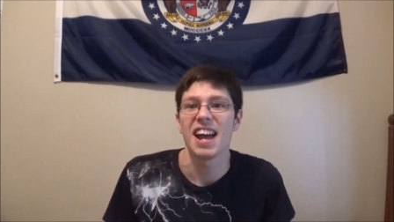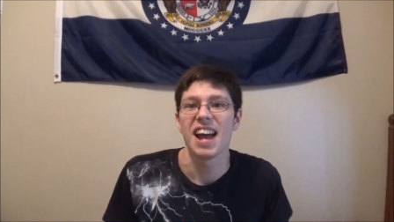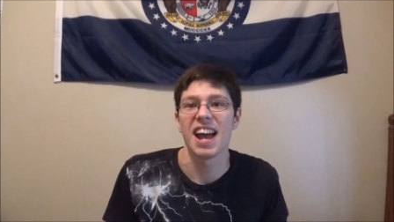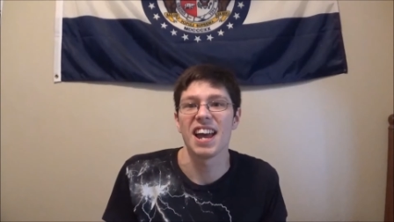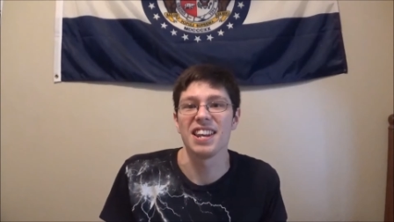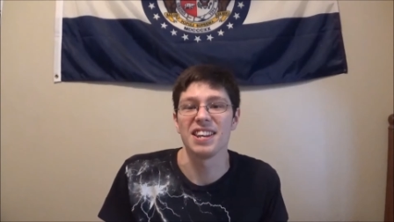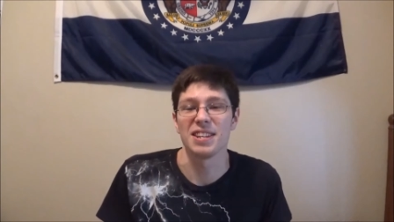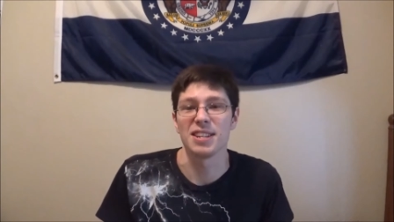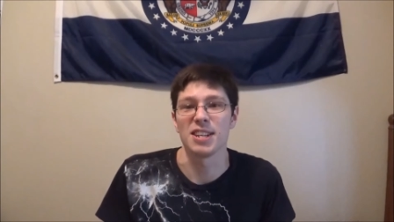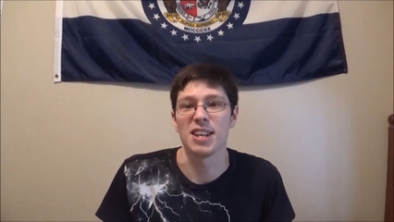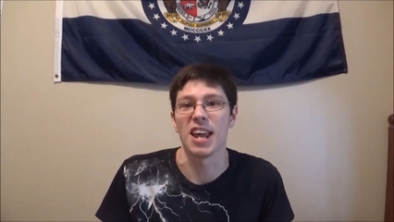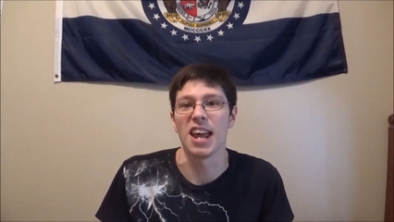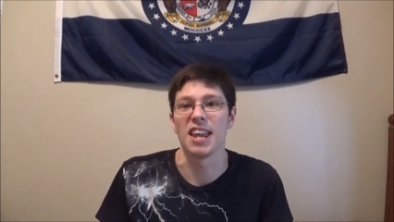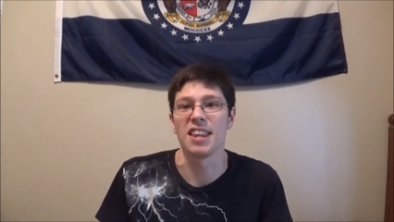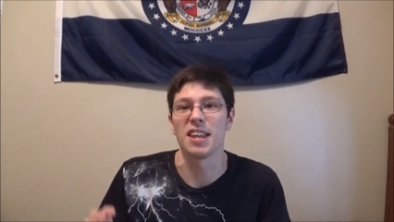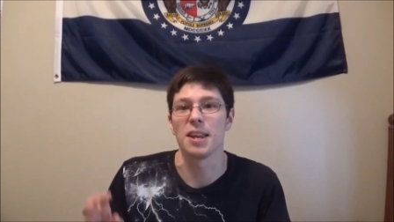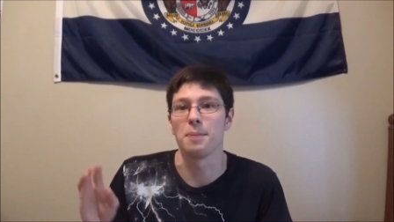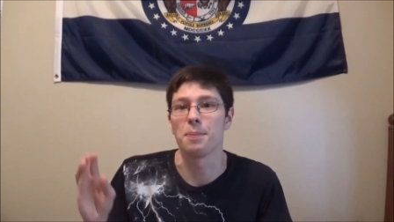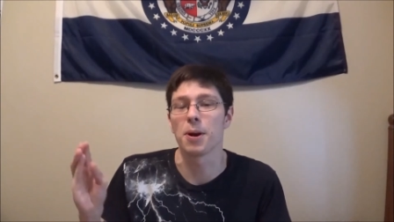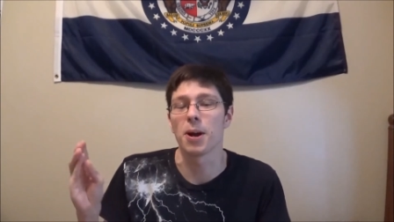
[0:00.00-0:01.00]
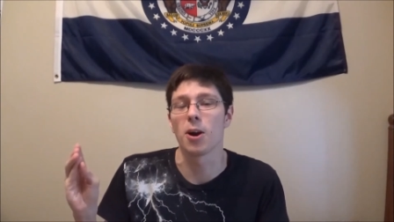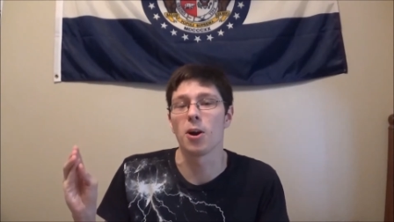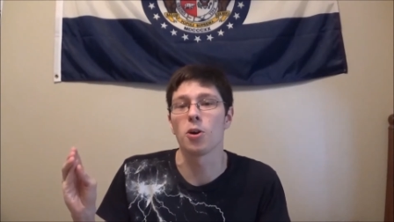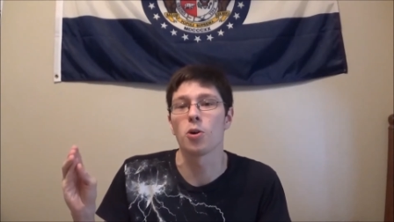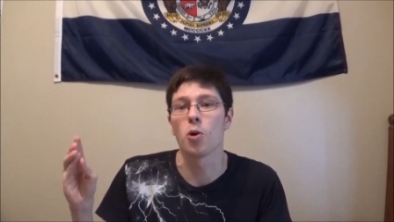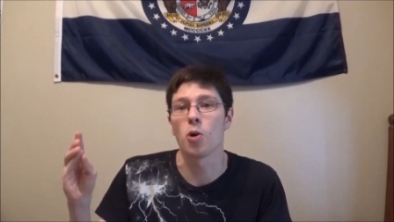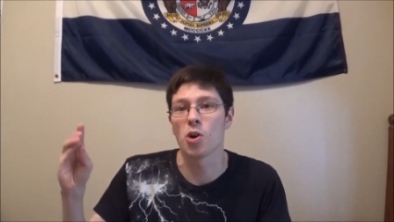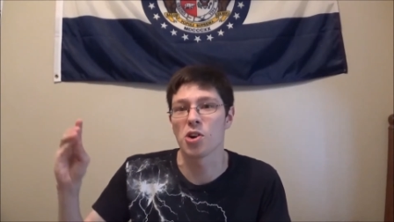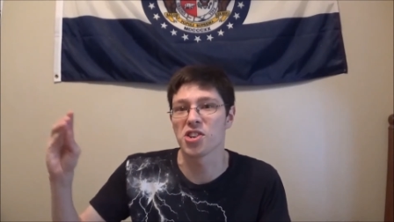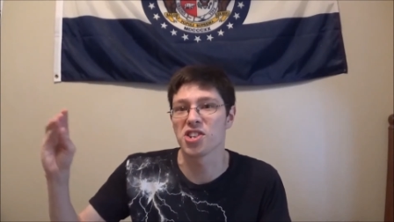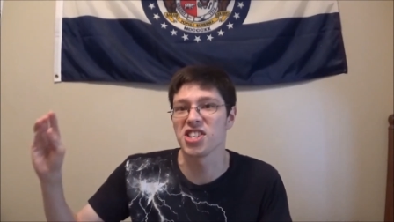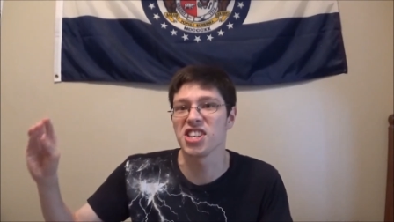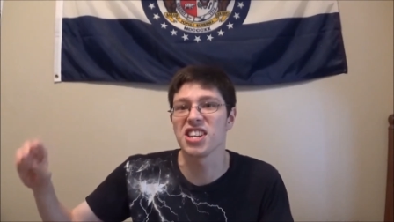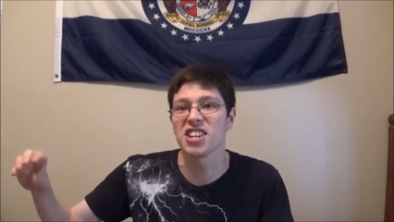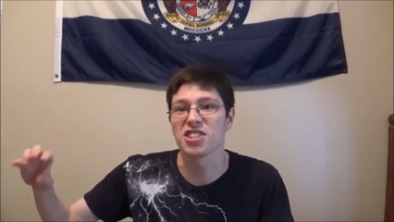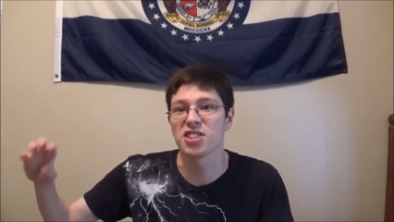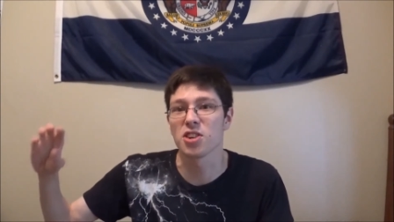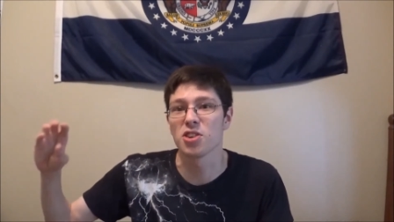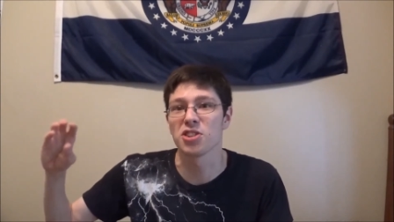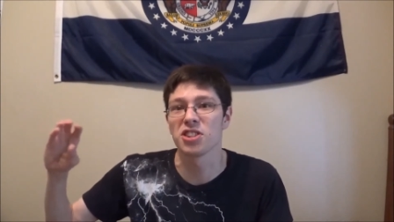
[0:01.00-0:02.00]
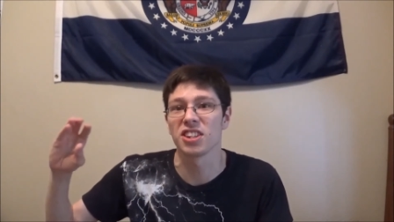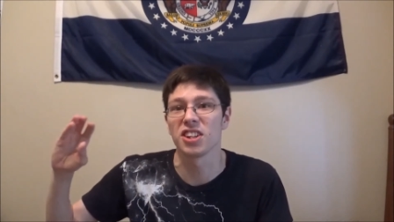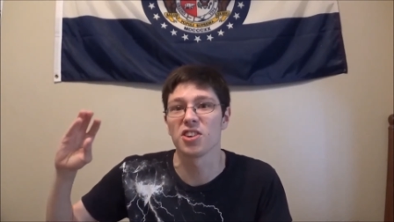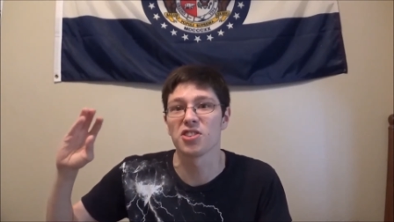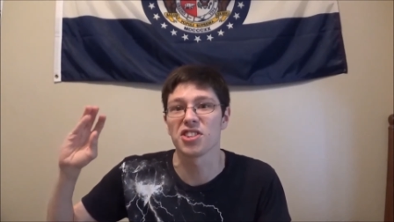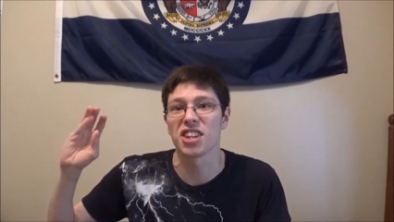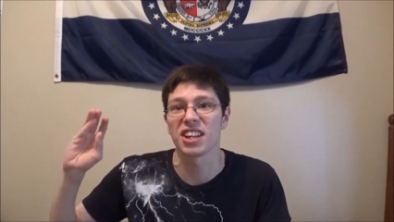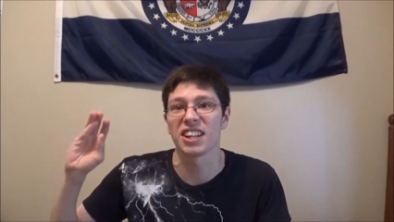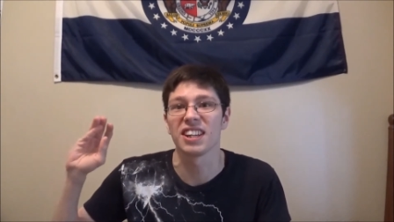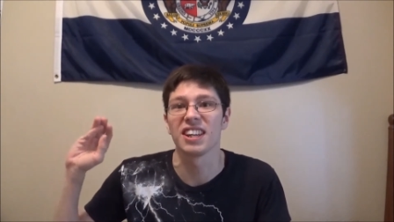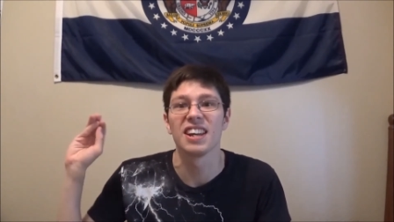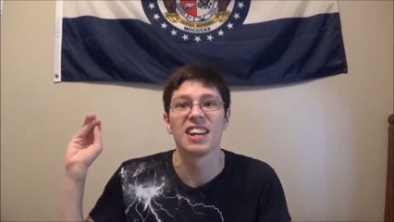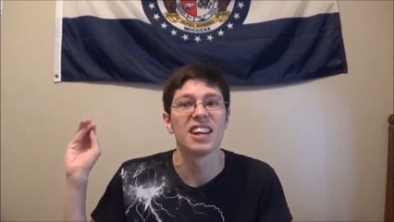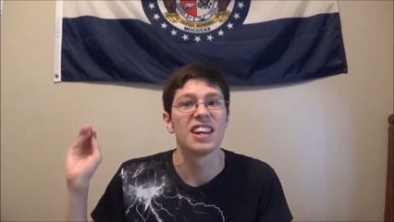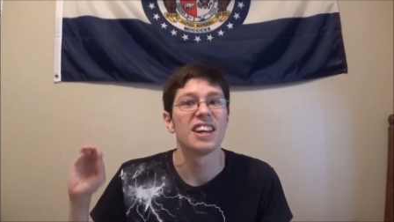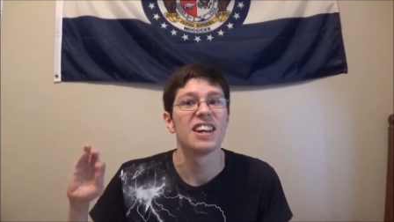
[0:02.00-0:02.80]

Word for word: and and then of course she just goes and goes like,